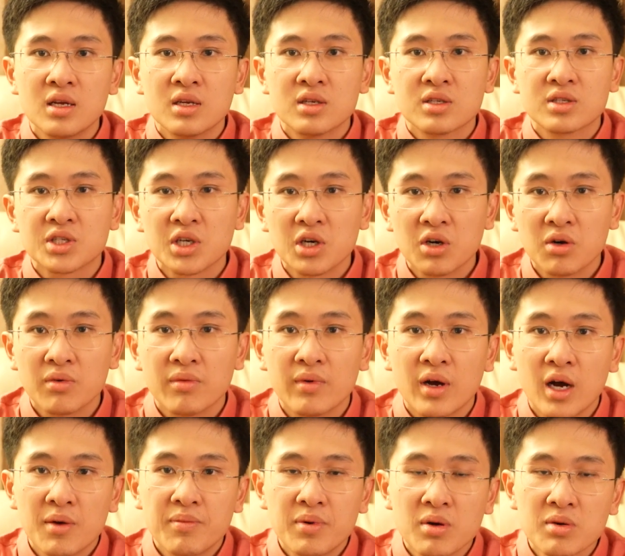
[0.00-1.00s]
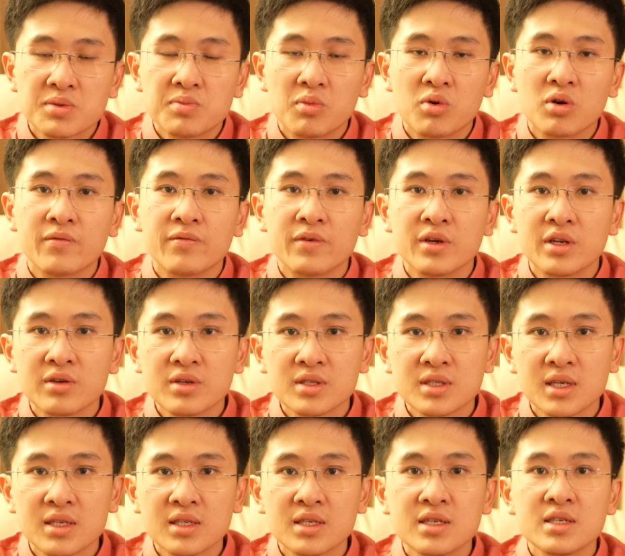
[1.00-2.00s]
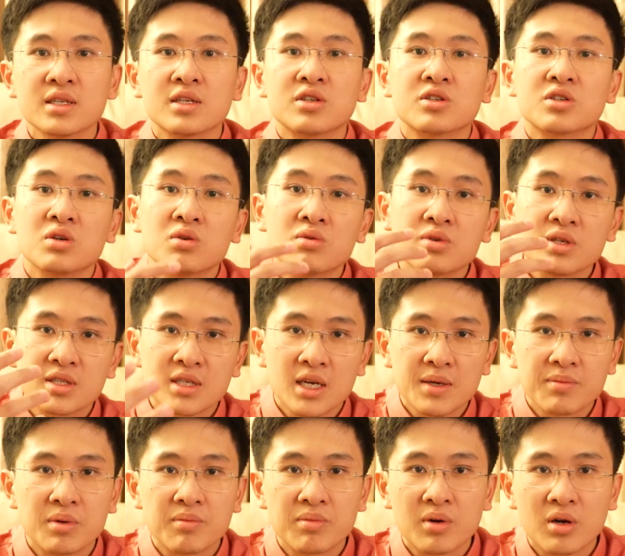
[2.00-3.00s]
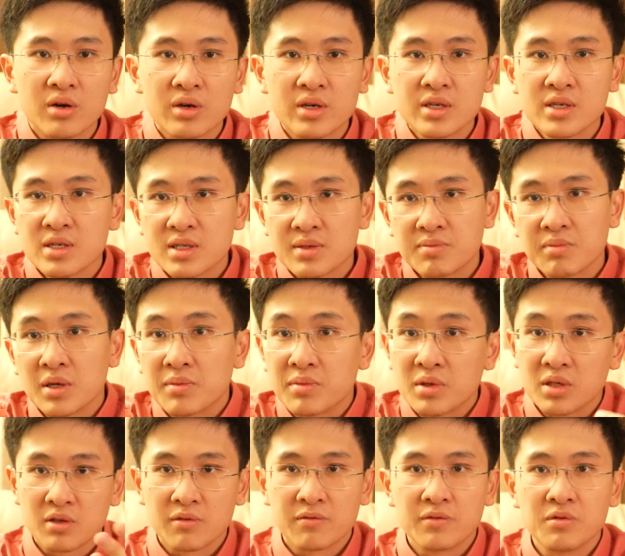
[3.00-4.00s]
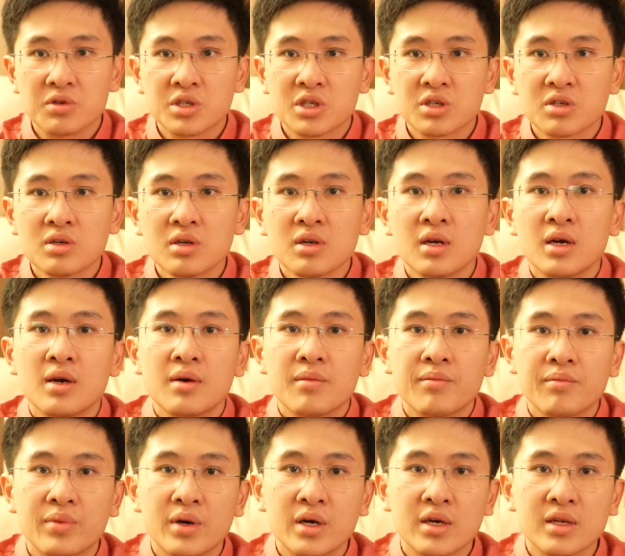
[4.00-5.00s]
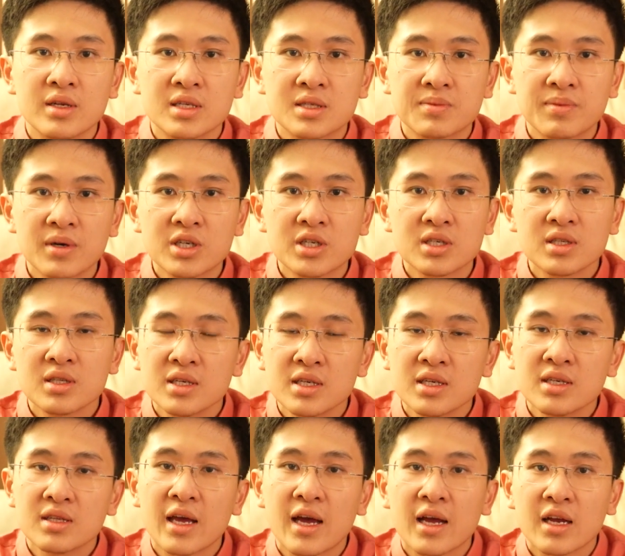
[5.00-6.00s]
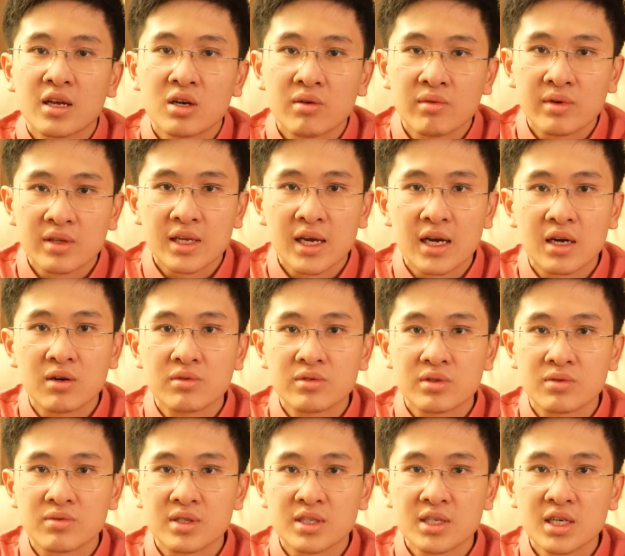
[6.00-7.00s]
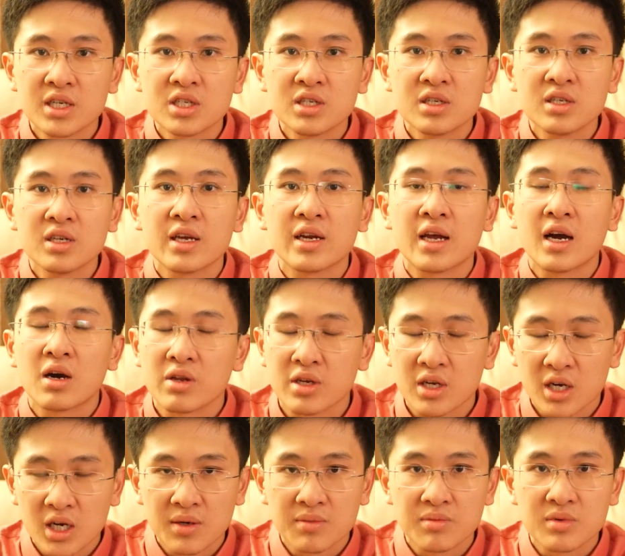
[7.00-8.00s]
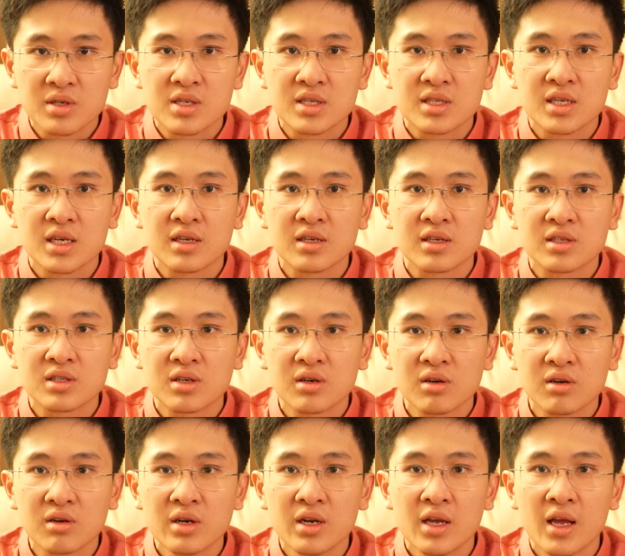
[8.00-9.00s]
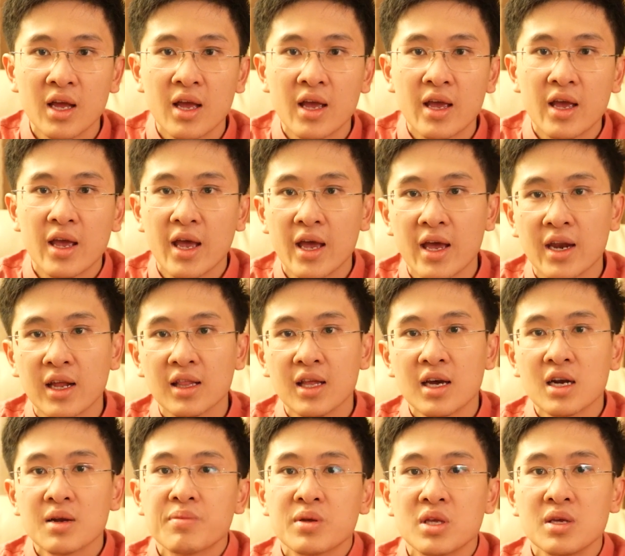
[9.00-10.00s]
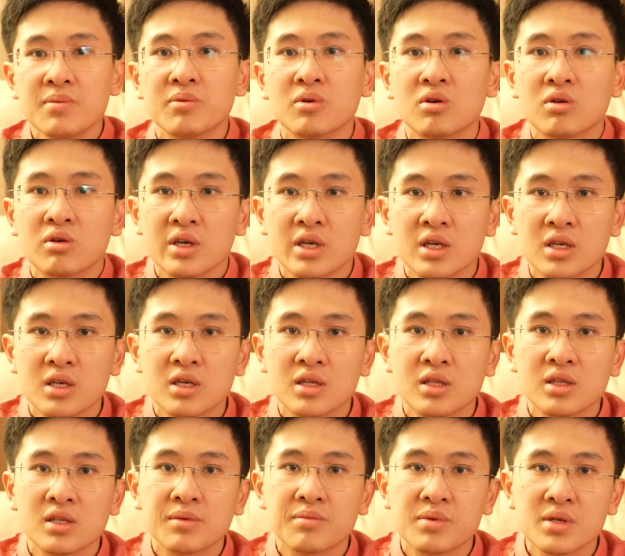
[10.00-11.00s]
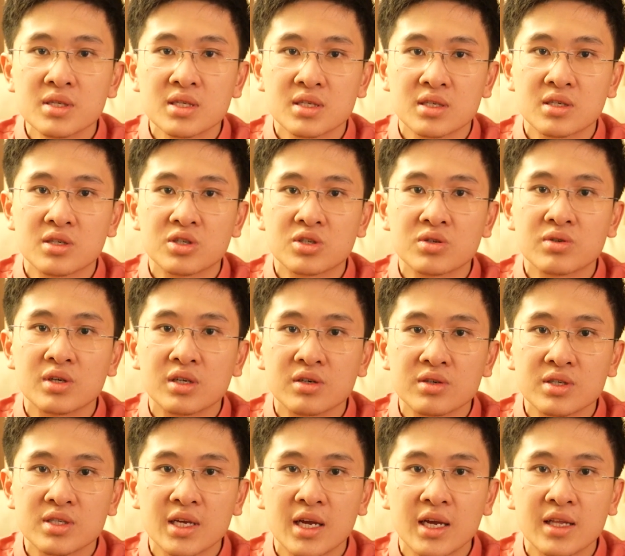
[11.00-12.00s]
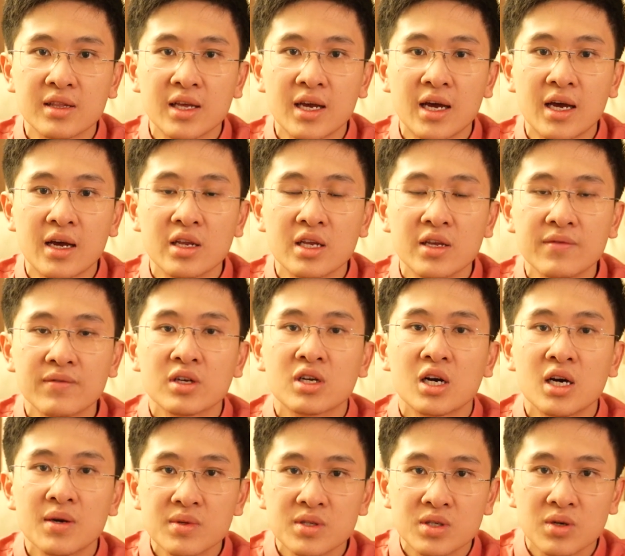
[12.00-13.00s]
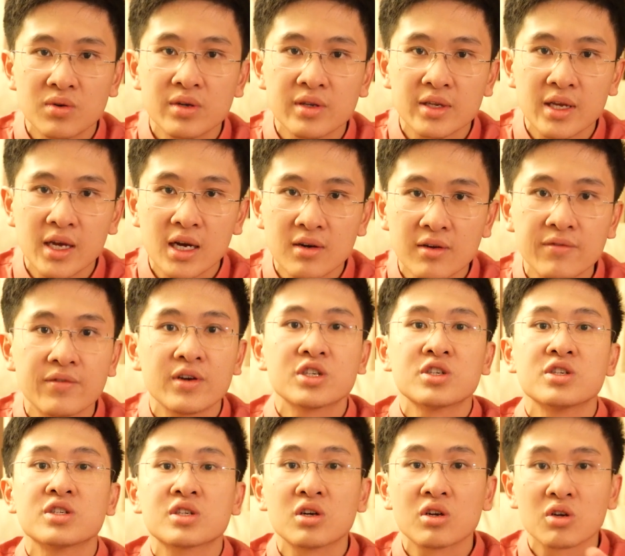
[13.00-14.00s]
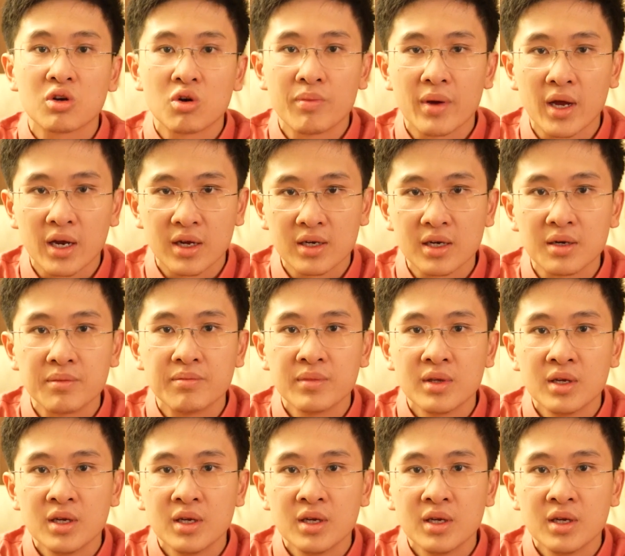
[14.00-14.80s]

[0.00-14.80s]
So I'll post more videos like these and show these type of parties maybe in the future. But especially that coming down with the recession and how the economy is taking a turn. And a lot of people in the business industry understand that even the economy is going down, eventually it's going to go back up.